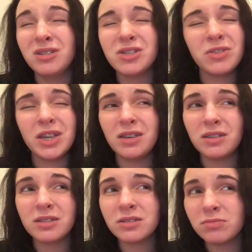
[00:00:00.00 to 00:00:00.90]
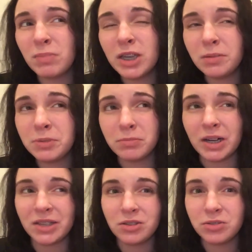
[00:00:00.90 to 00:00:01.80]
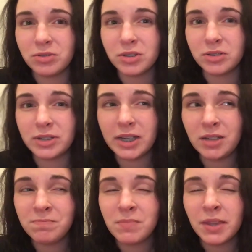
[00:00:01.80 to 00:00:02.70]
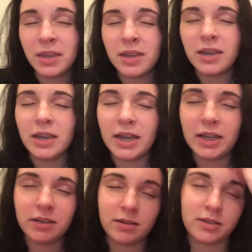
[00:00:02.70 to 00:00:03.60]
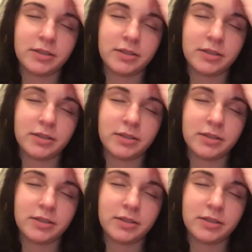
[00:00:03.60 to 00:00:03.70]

So make up your mind, Luke, okay? And